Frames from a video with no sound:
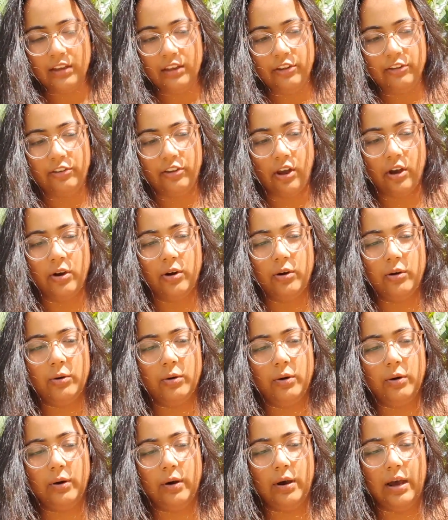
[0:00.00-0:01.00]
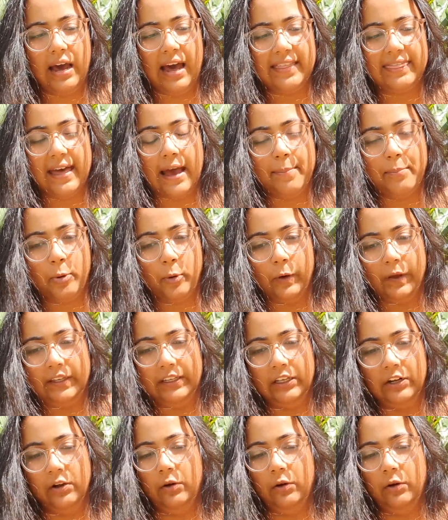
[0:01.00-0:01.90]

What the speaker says: So at that point,